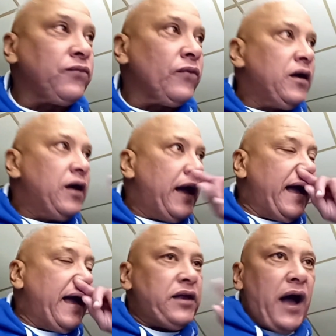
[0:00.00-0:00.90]

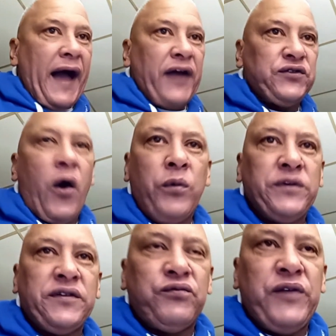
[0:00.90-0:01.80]
And I saw we
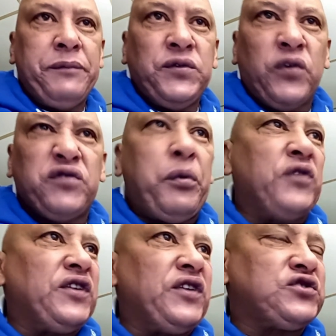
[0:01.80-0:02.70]
just read, Sports
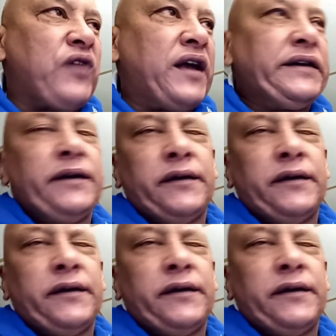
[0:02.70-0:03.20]
Illustrated